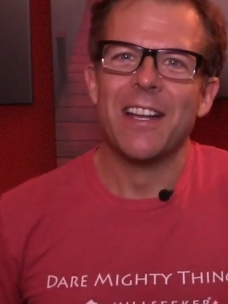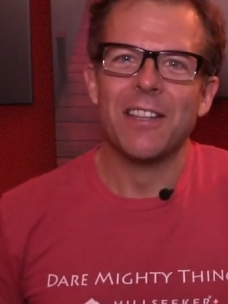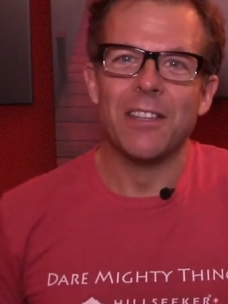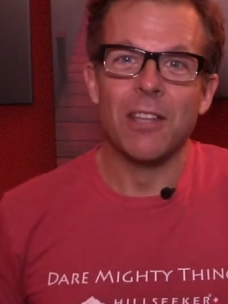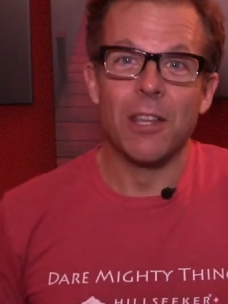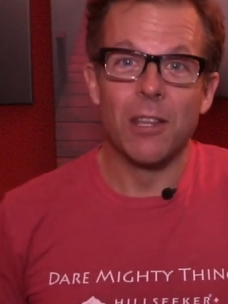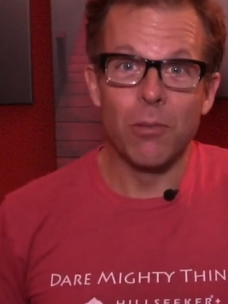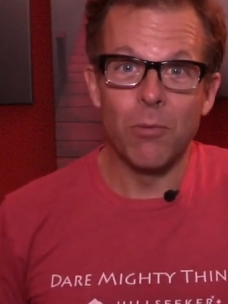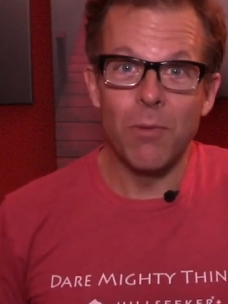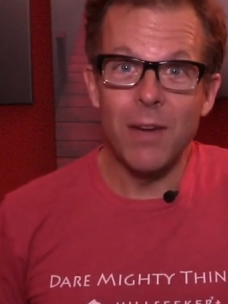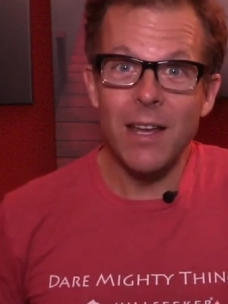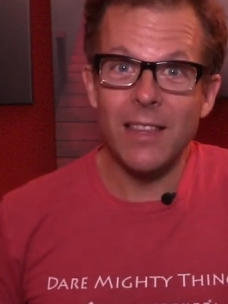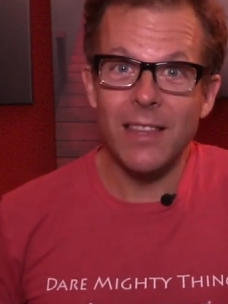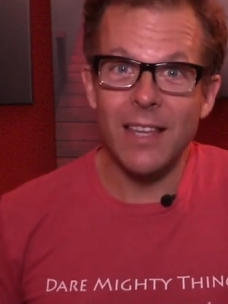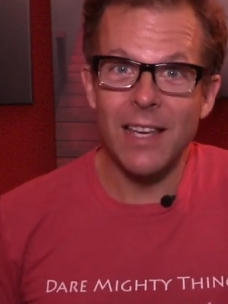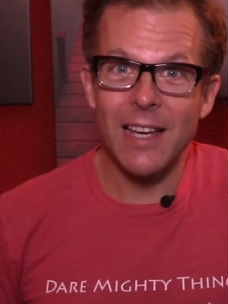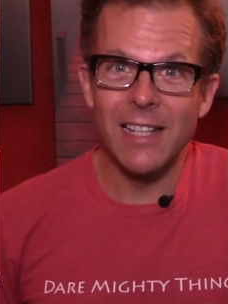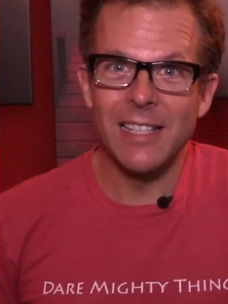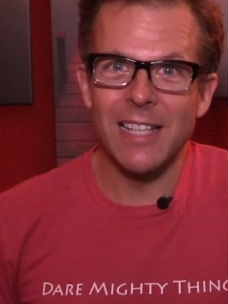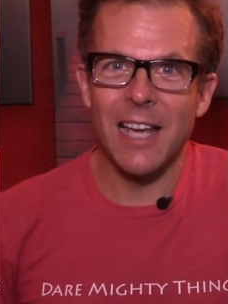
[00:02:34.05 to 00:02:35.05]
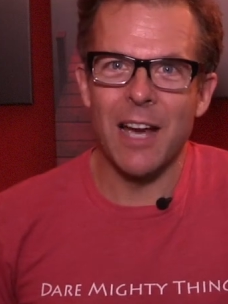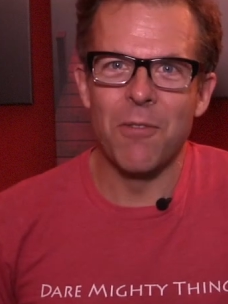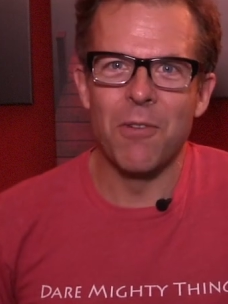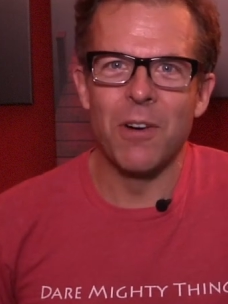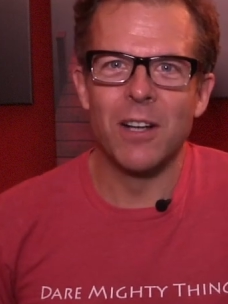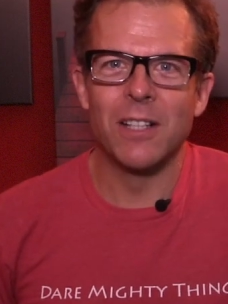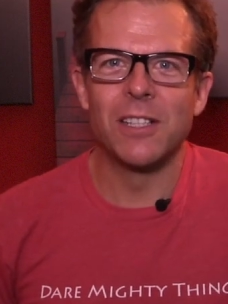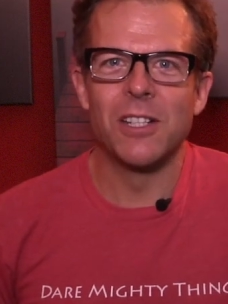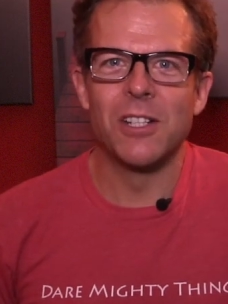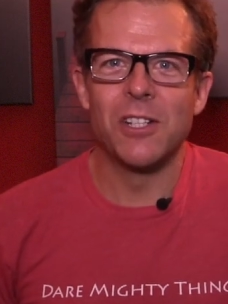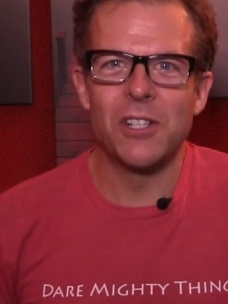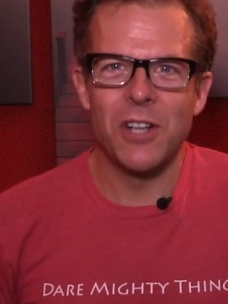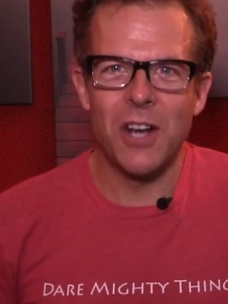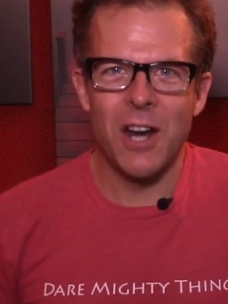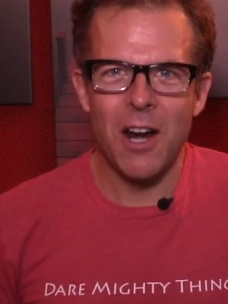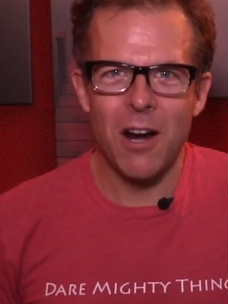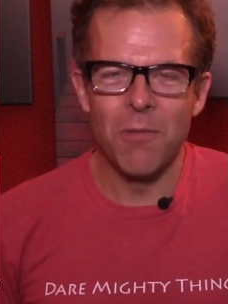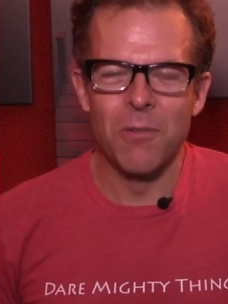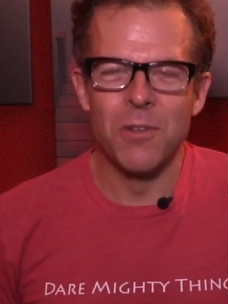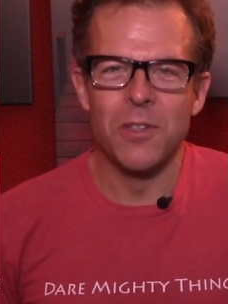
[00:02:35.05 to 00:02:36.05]
The 3 things I want to
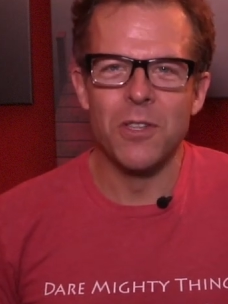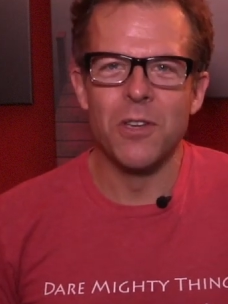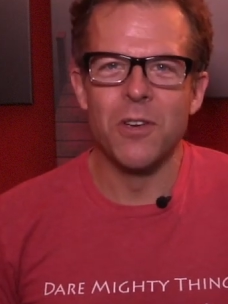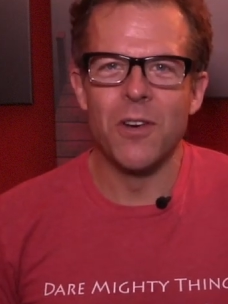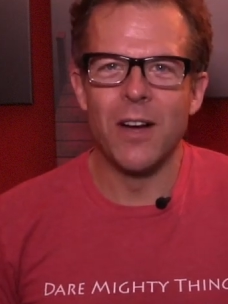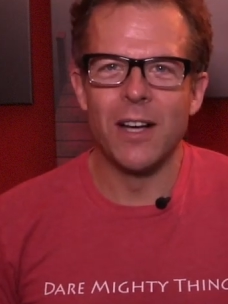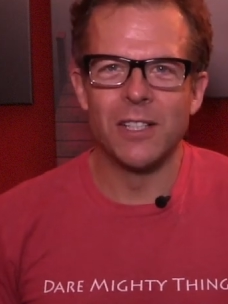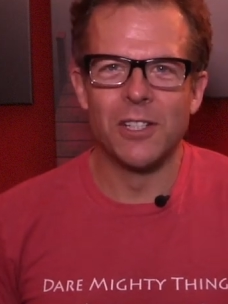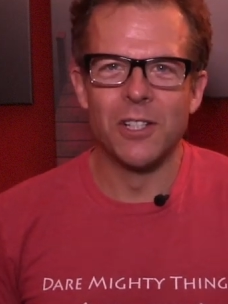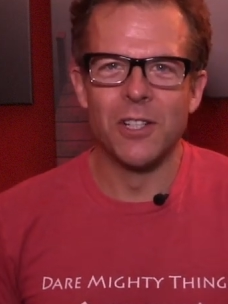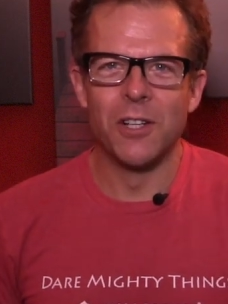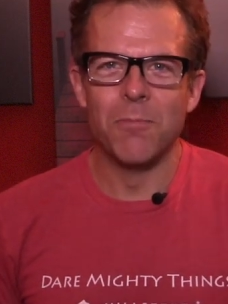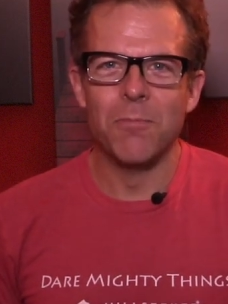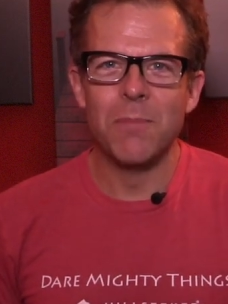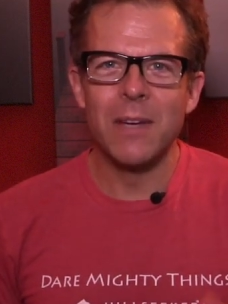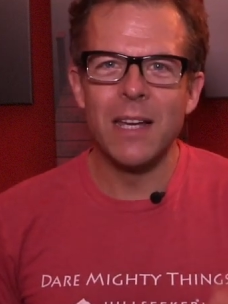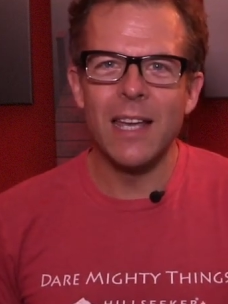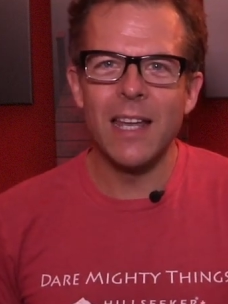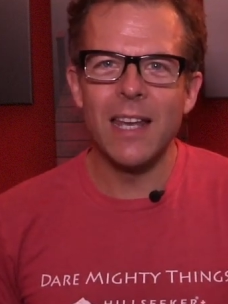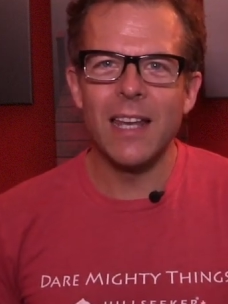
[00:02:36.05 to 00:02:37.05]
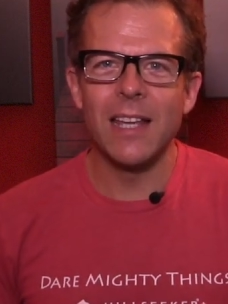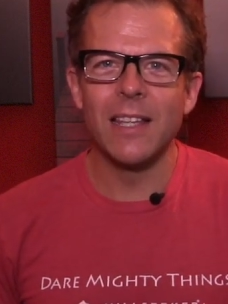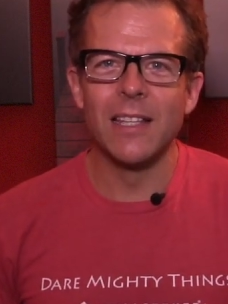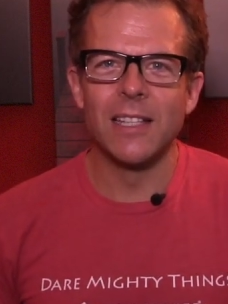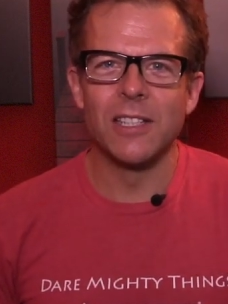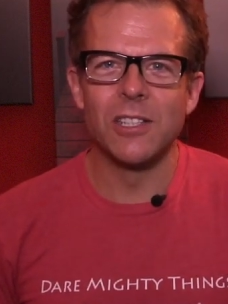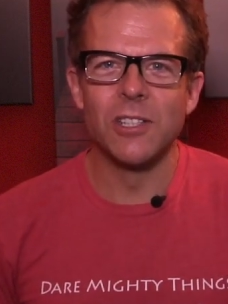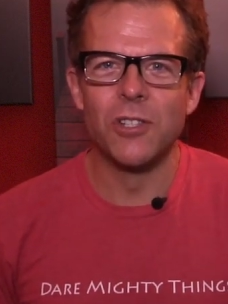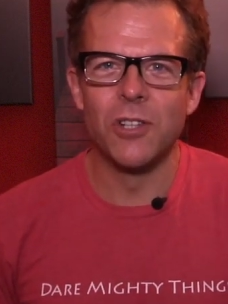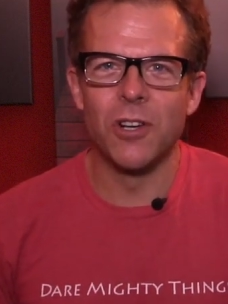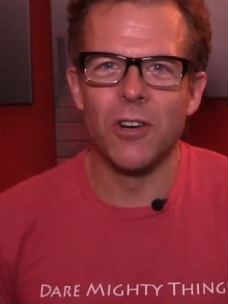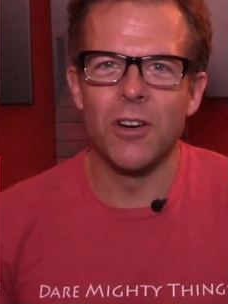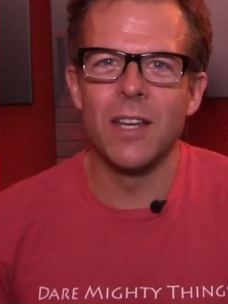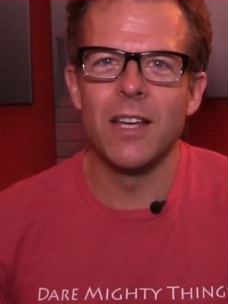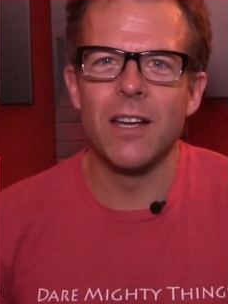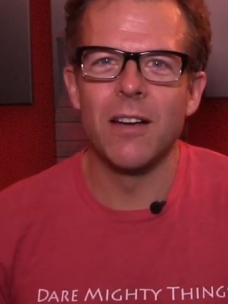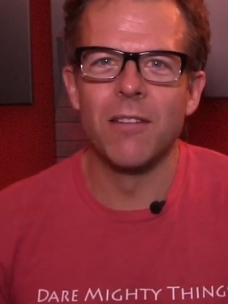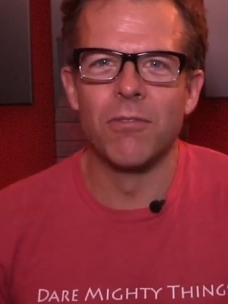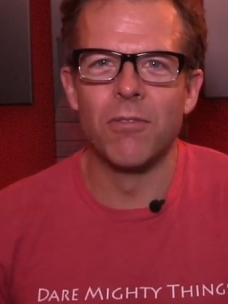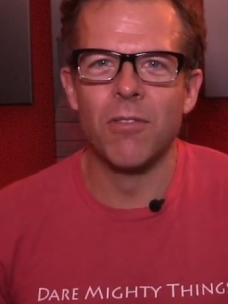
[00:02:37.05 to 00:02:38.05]
share with you as you're beginning this
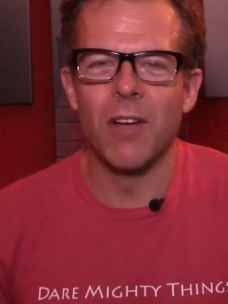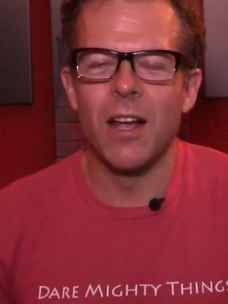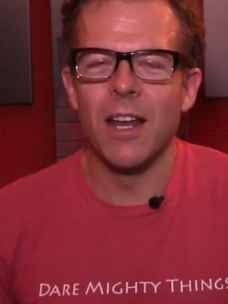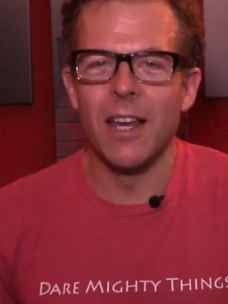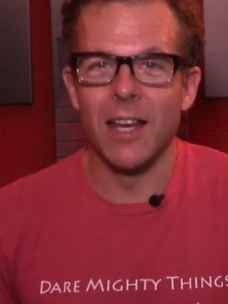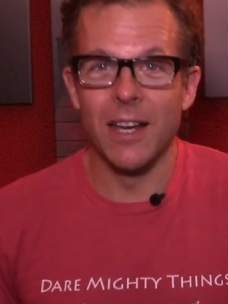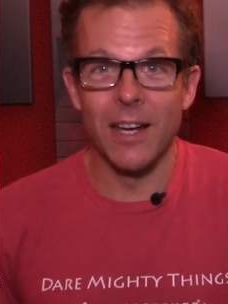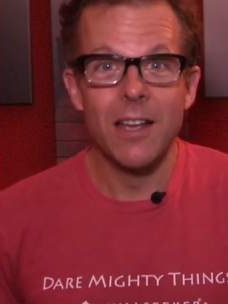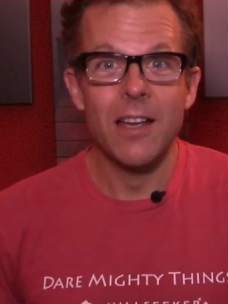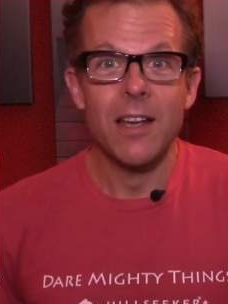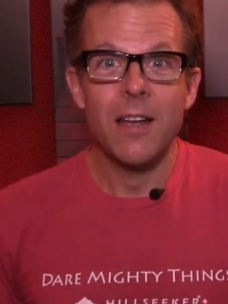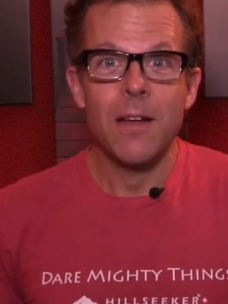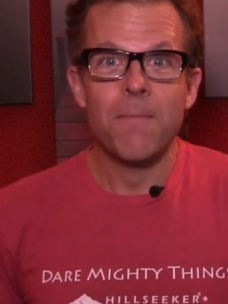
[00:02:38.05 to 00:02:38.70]
journey of running,